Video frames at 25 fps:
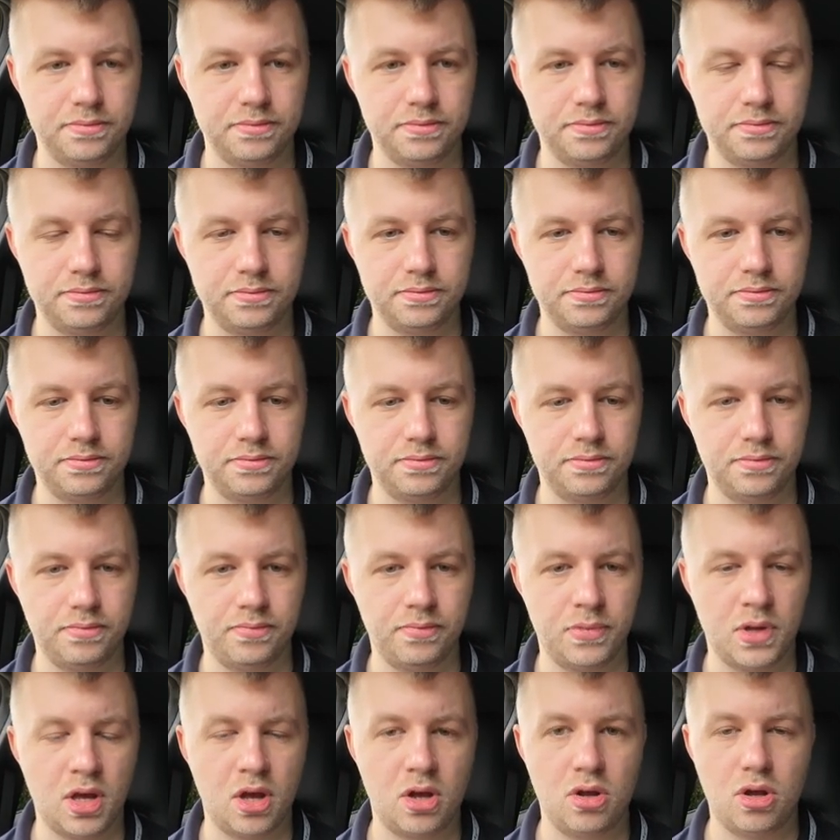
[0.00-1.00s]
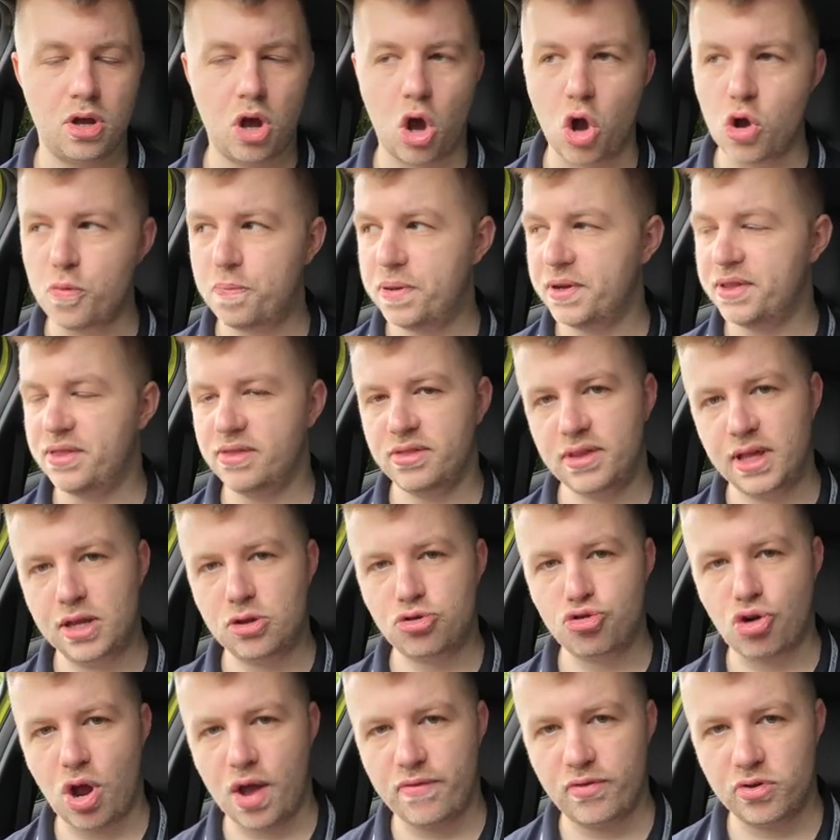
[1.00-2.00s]
What's up?" Open the
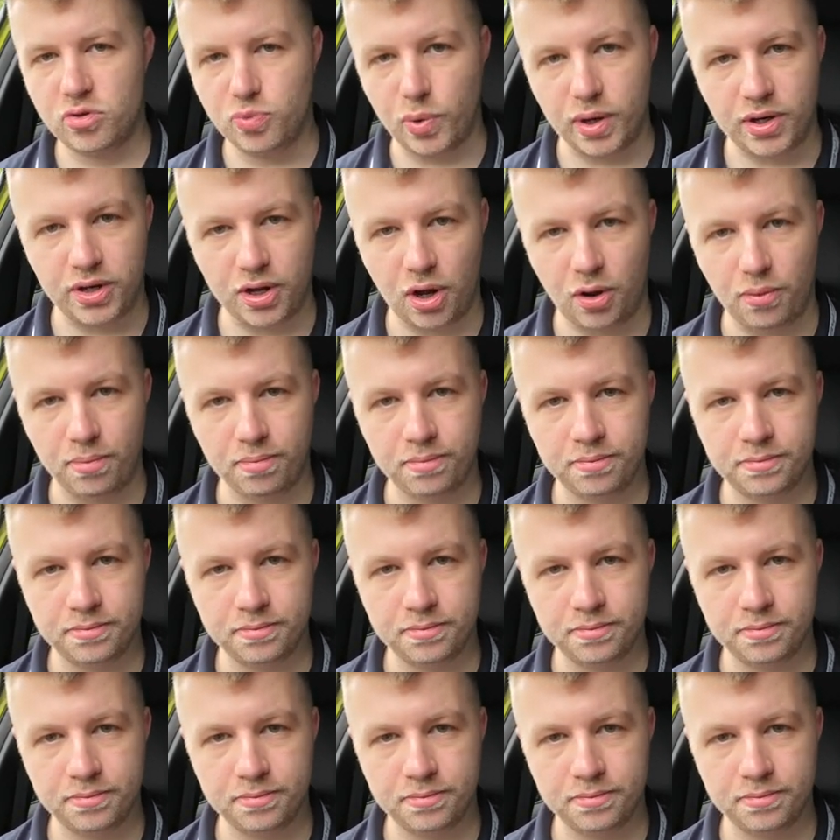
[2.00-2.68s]
driver's window.